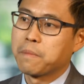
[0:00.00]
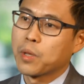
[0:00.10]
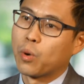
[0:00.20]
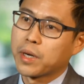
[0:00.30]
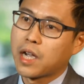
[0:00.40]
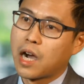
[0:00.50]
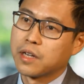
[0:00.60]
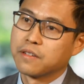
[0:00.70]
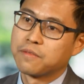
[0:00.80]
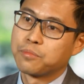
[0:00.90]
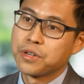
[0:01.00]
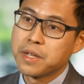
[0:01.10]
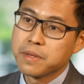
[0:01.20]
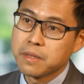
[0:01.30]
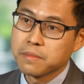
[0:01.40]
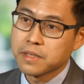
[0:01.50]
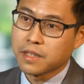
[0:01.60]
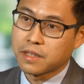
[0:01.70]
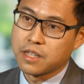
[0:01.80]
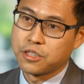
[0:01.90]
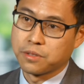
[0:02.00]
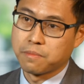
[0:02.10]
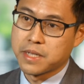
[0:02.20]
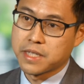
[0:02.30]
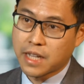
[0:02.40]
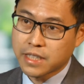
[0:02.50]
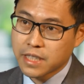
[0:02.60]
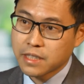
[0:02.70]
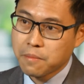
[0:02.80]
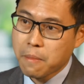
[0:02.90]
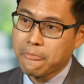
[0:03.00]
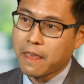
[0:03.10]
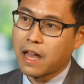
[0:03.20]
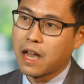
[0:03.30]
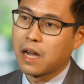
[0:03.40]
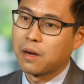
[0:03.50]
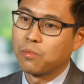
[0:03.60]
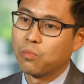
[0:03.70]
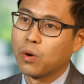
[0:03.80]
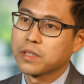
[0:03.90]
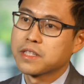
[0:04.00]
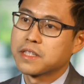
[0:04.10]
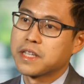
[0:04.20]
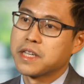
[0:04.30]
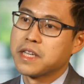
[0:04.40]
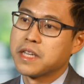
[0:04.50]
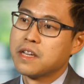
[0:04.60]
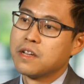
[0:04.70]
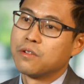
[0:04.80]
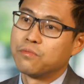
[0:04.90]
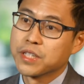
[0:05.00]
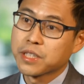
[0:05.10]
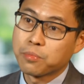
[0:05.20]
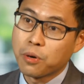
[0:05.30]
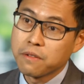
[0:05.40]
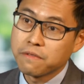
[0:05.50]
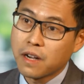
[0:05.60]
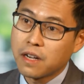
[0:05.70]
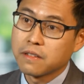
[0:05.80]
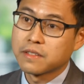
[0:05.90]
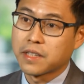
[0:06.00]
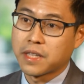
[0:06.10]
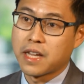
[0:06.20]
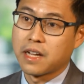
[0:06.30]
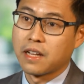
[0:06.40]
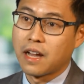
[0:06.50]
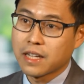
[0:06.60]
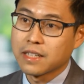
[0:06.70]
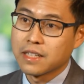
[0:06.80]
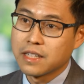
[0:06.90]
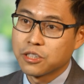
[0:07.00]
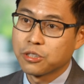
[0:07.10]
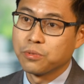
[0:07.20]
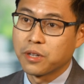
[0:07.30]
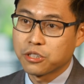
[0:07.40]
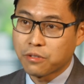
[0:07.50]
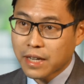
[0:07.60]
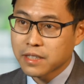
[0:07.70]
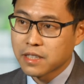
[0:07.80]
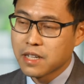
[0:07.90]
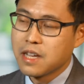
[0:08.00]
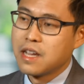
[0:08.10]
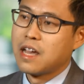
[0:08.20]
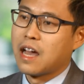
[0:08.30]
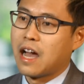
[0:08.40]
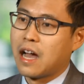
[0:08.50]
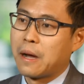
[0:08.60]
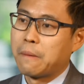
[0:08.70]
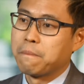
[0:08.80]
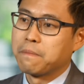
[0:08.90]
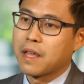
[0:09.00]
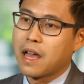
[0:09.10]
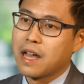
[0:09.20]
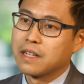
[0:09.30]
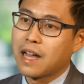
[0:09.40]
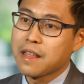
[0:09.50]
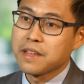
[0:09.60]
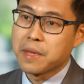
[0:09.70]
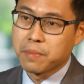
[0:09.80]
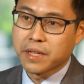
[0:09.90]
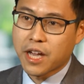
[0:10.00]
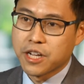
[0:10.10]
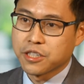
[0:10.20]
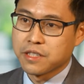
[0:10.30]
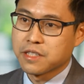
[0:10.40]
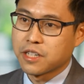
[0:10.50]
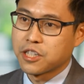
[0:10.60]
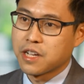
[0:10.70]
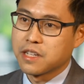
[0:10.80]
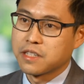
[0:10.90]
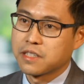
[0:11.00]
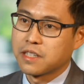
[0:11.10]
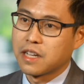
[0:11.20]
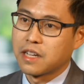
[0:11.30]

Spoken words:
what kind of premiums that they should be setting, what's the risk profile that they are likely to attract, and other implications such as